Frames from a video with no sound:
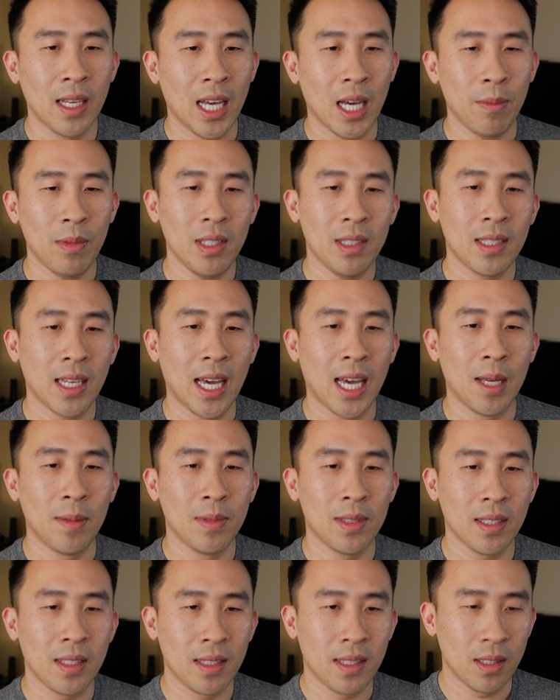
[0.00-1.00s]
how many
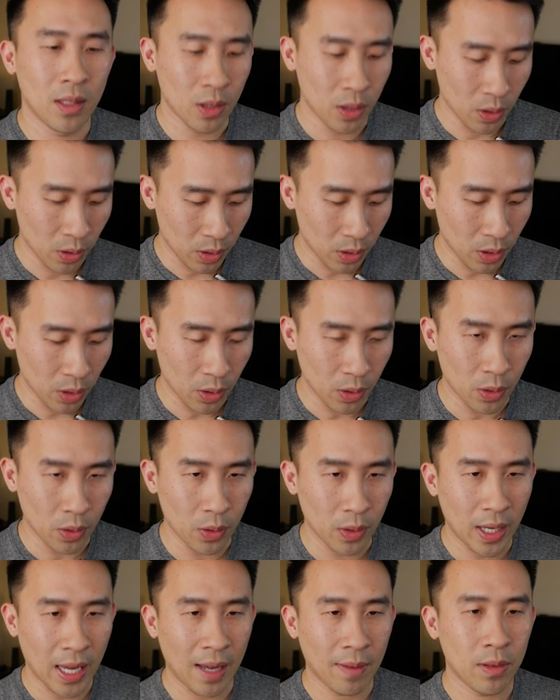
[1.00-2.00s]
times do
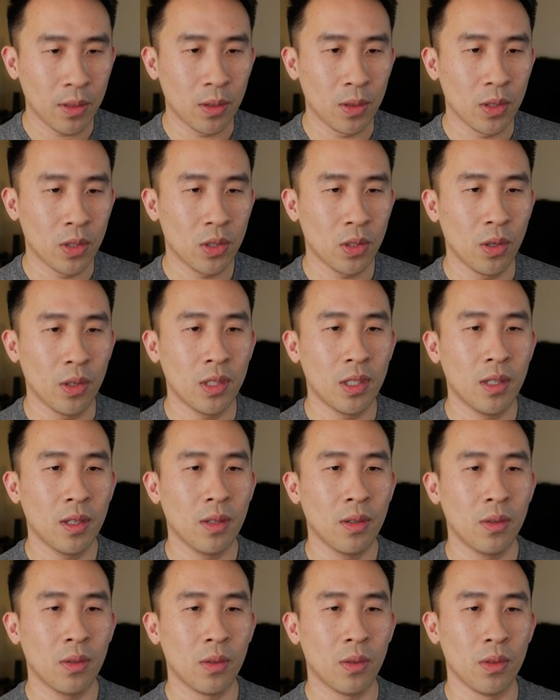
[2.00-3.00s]
you have to search
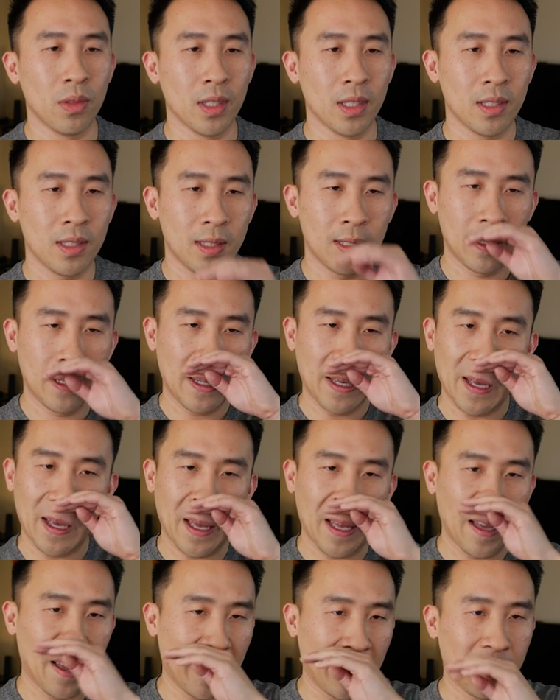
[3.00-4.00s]
through this
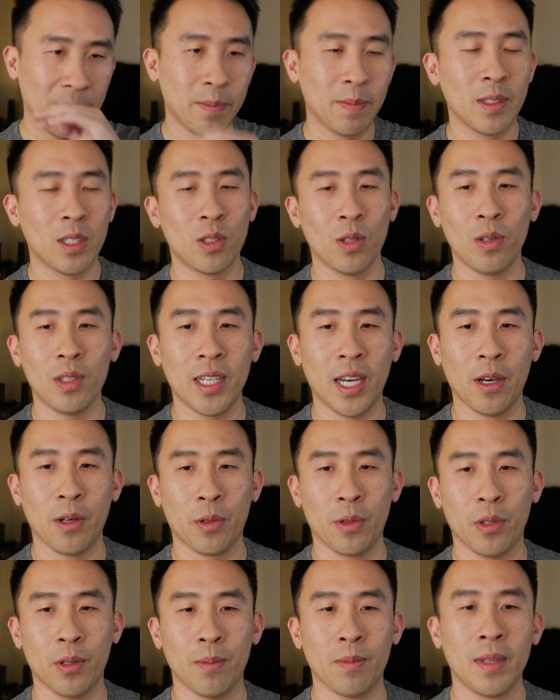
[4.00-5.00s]
uh, search
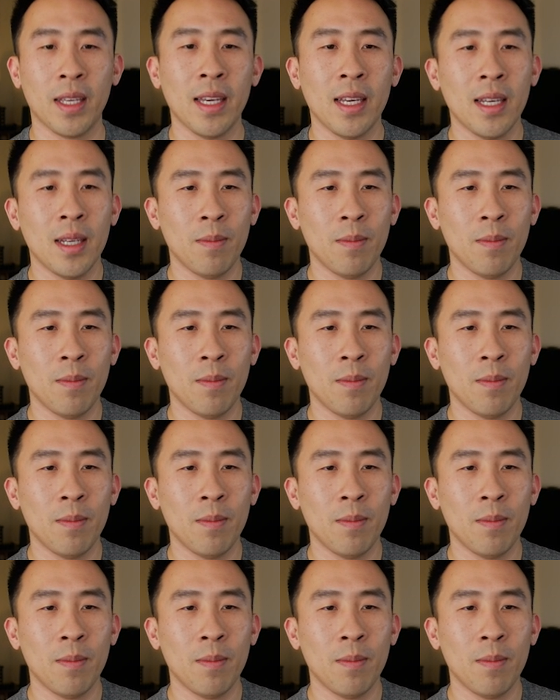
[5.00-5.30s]
algorithm?